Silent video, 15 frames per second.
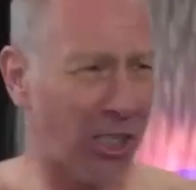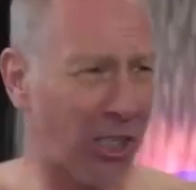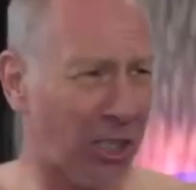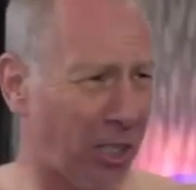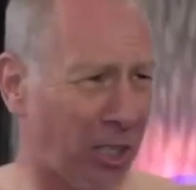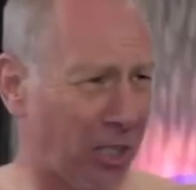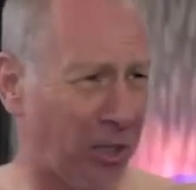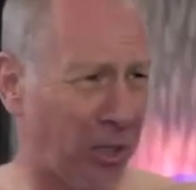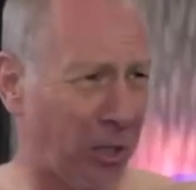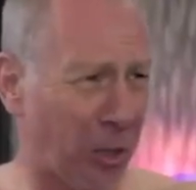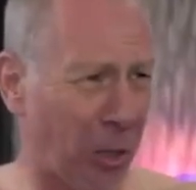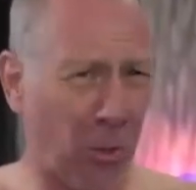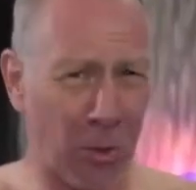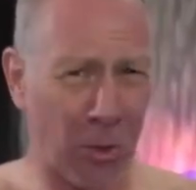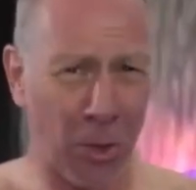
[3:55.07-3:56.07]
Jill,
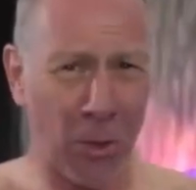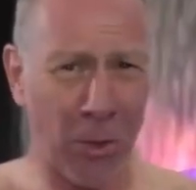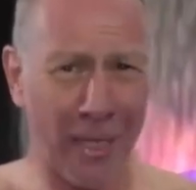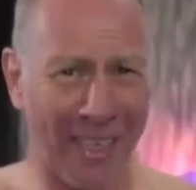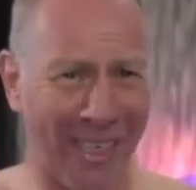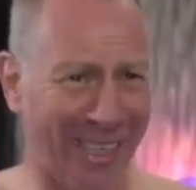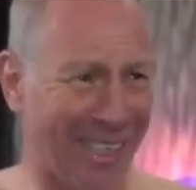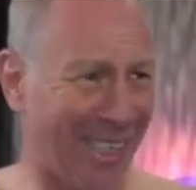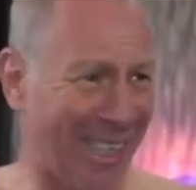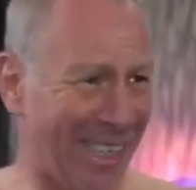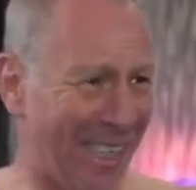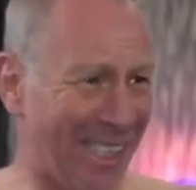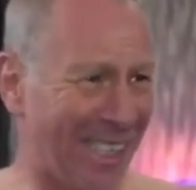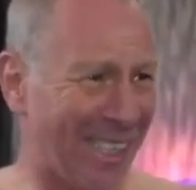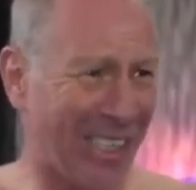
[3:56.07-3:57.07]
don't do it.
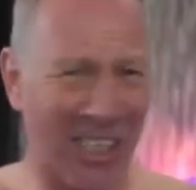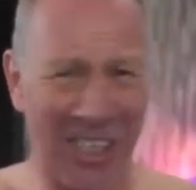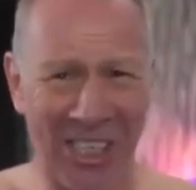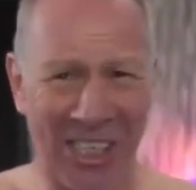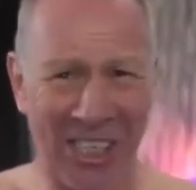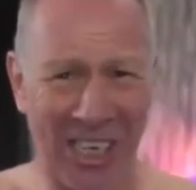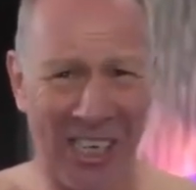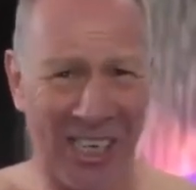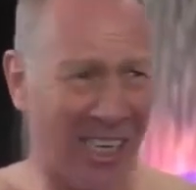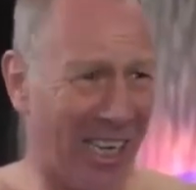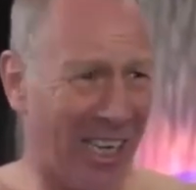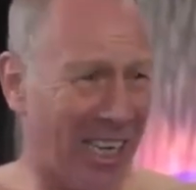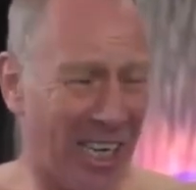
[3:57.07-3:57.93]
It's dirty.